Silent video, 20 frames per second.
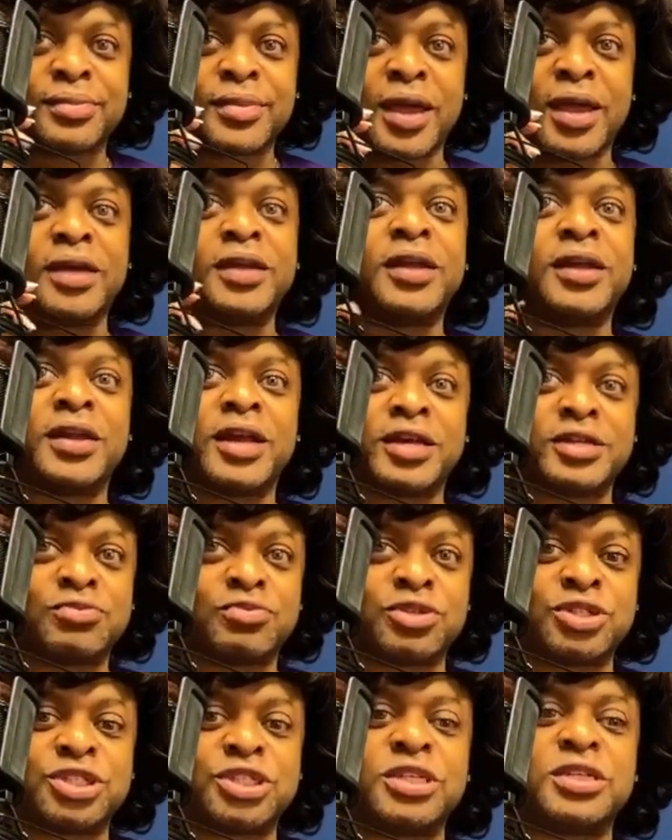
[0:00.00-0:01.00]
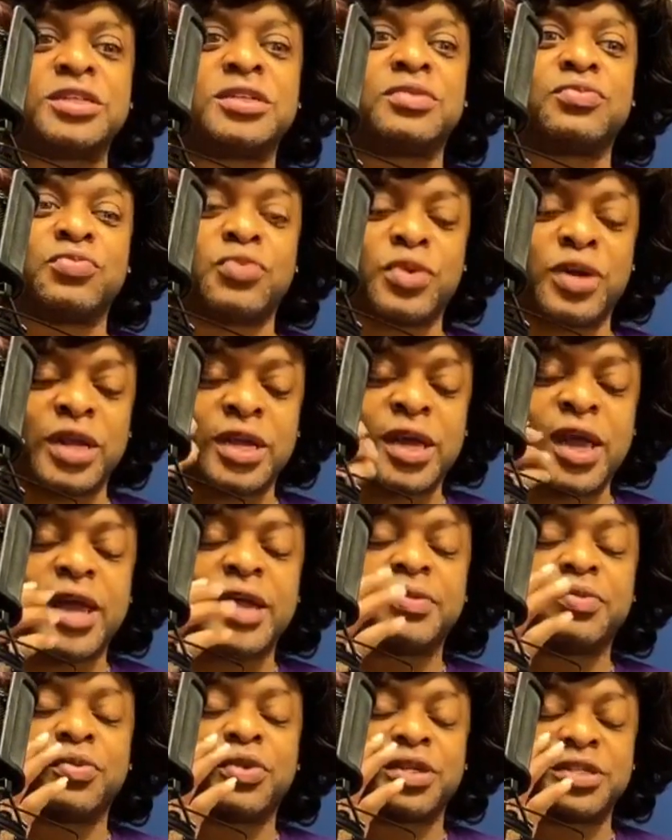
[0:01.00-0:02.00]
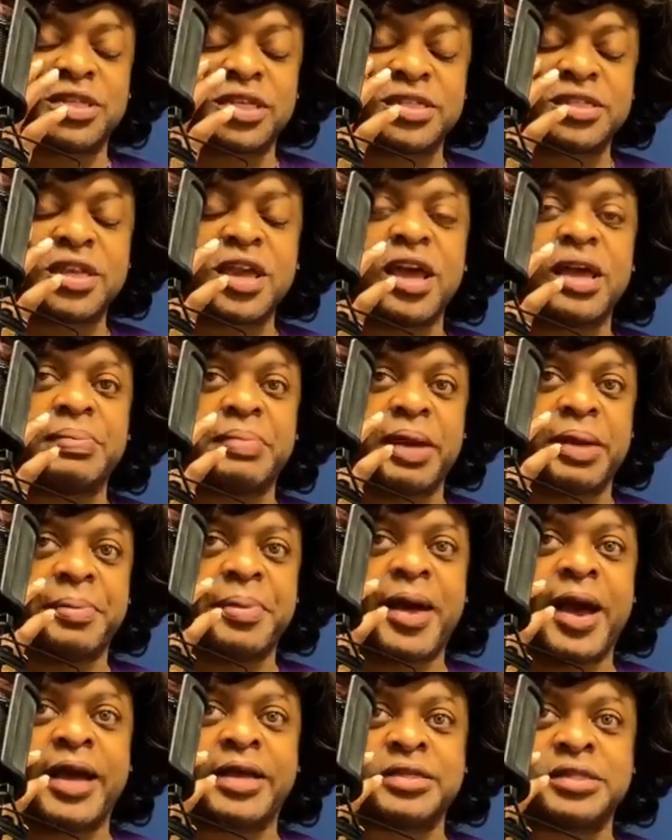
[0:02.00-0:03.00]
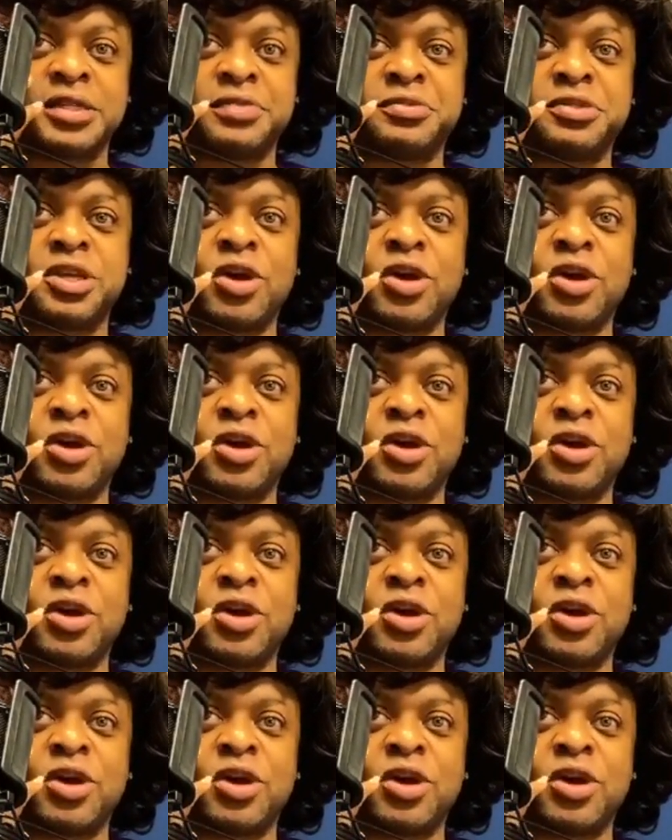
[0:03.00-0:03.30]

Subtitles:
And then that's when when the test came back positive.